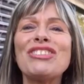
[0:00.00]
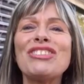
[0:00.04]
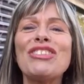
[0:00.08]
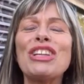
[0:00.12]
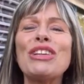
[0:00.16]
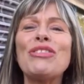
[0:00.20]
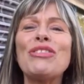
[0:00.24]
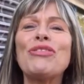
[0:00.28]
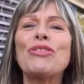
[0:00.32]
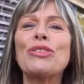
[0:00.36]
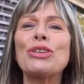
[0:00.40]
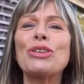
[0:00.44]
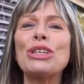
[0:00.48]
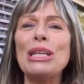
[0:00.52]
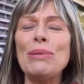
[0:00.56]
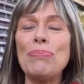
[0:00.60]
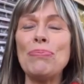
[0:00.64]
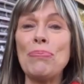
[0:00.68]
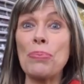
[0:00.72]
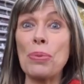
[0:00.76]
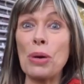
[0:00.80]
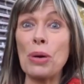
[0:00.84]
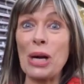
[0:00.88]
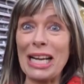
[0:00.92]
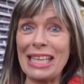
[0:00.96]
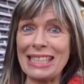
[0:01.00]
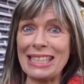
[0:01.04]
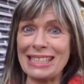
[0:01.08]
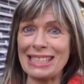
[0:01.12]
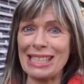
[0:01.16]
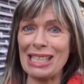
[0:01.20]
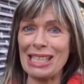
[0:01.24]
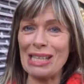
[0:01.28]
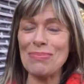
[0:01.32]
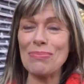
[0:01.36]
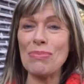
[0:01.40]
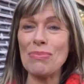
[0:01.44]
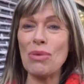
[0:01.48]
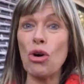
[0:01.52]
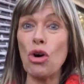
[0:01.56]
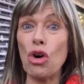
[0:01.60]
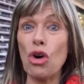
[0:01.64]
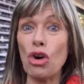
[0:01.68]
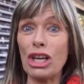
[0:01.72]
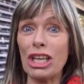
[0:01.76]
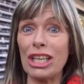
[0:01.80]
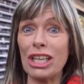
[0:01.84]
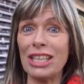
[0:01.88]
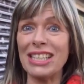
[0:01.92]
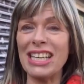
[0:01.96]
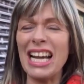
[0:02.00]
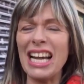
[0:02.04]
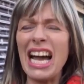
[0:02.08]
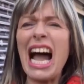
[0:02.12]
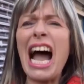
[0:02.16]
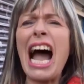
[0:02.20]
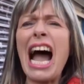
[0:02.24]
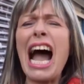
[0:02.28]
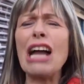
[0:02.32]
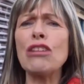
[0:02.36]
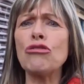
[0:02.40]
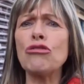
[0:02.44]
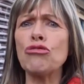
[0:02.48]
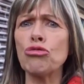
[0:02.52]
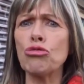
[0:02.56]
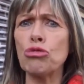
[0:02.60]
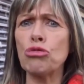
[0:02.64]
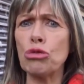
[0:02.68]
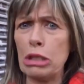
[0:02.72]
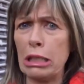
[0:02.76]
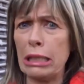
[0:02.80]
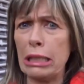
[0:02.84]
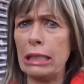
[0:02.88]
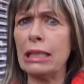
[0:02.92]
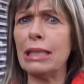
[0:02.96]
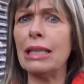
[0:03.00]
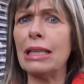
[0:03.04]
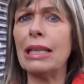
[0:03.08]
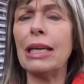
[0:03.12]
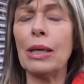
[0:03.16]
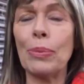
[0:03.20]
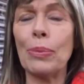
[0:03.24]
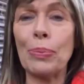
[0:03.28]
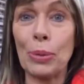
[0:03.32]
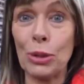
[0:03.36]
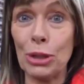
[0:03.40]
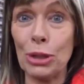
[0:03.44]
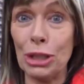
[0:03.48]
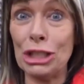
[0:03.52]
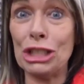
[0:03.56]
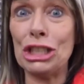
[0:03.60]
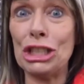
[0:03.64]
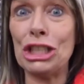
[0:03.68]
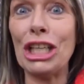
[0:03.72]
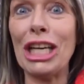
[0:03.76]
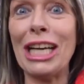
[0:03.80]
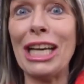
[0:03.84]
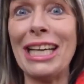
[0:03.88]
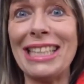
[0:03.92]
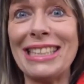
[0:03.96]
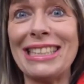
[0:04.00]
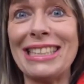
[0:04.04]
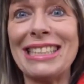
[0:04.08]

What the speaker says: for the free bracelet, Morgan. I really appreciate